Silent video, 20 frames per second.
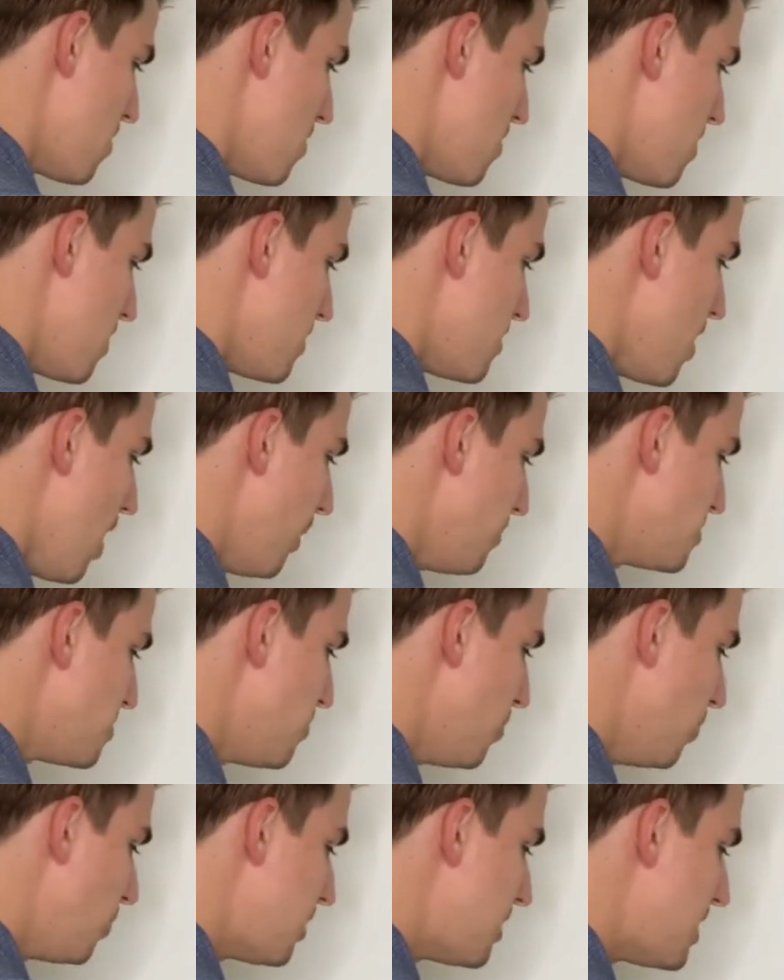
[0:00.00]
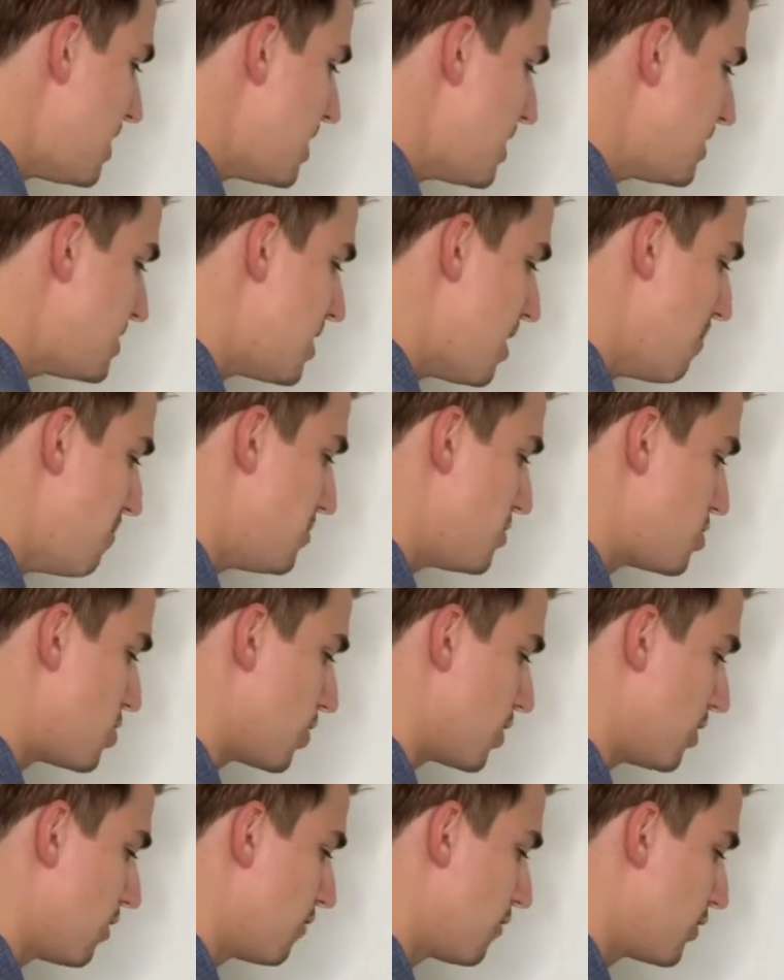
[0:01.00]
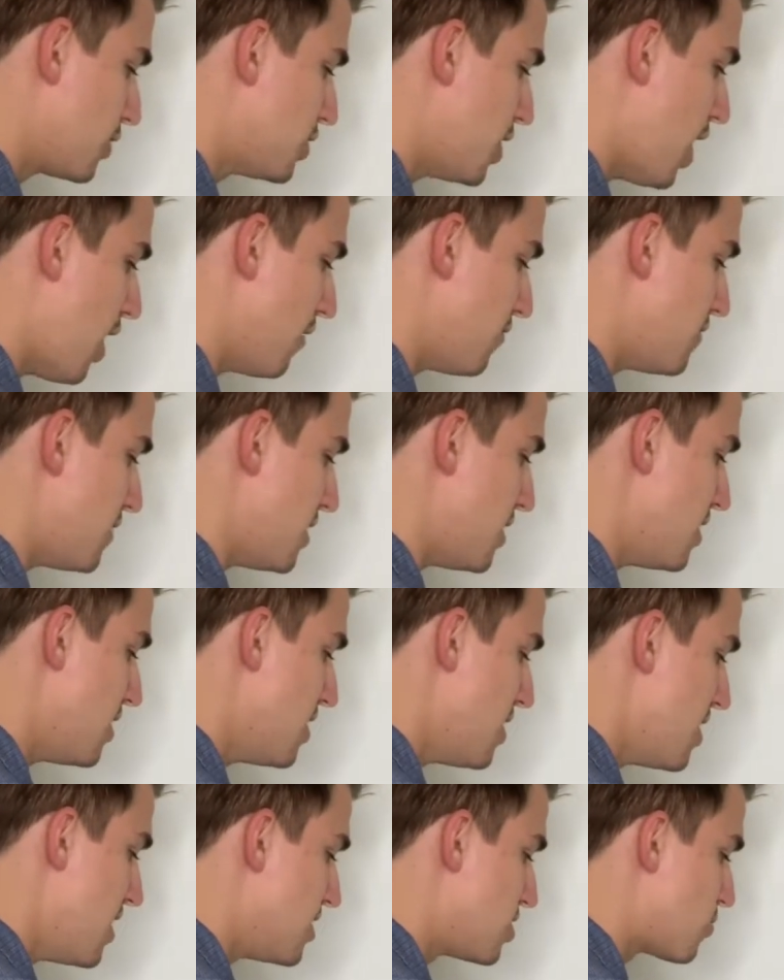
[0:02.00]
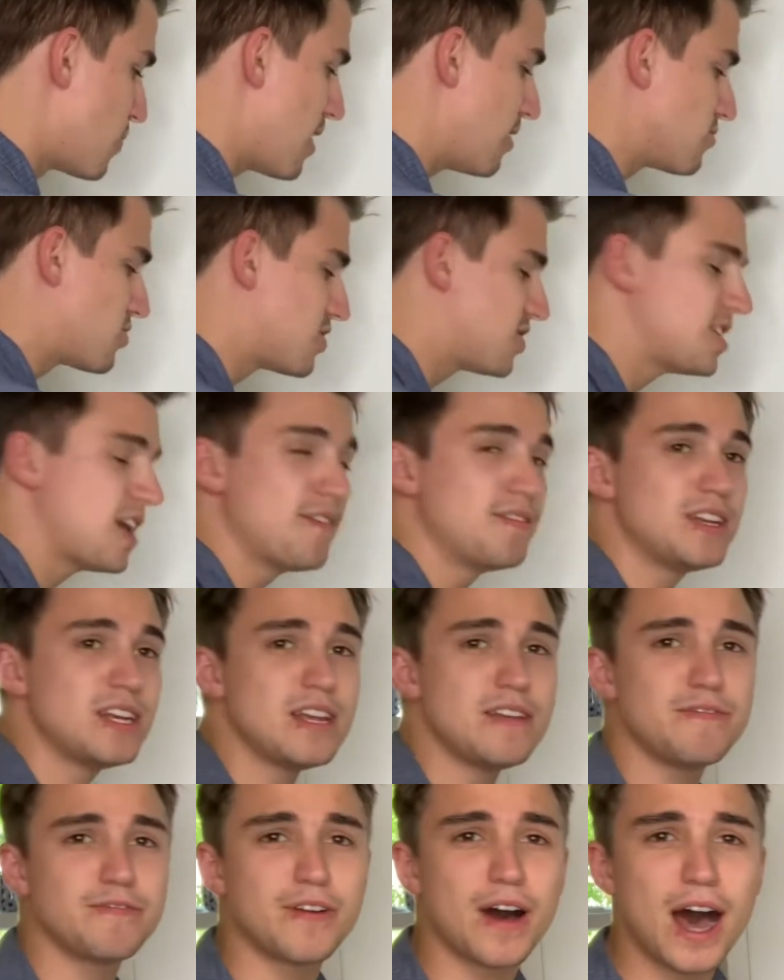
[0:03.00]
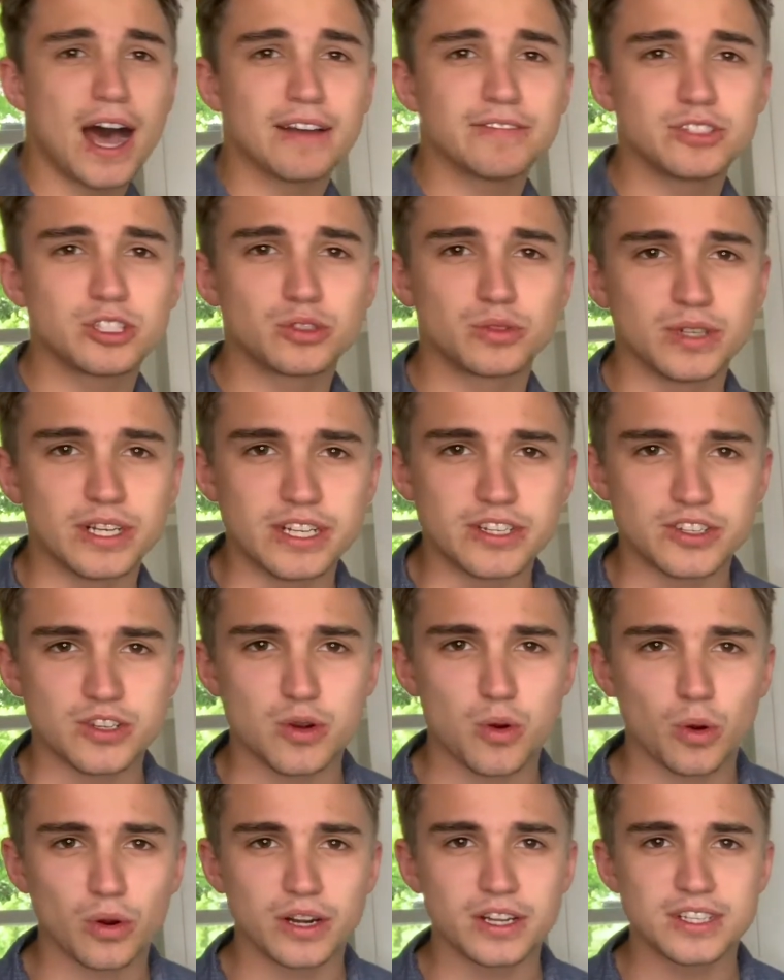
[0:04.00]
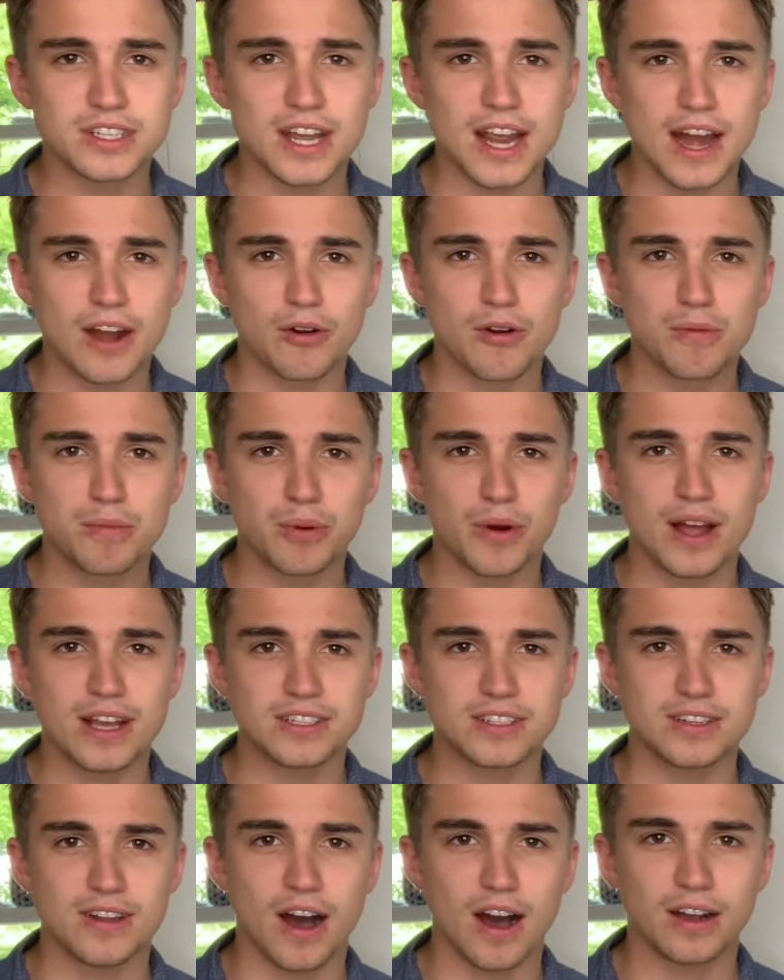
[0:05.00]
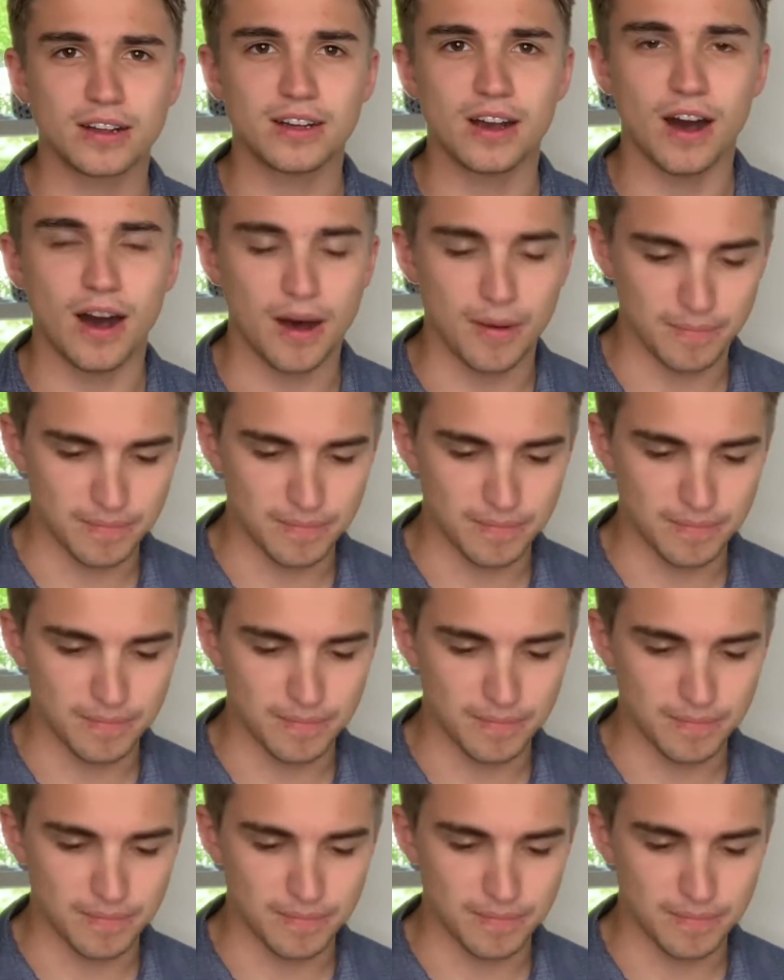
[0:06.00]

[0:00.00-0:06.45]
The optimal heating temperature for coffee is around 75 degrees according to AeroPress.com.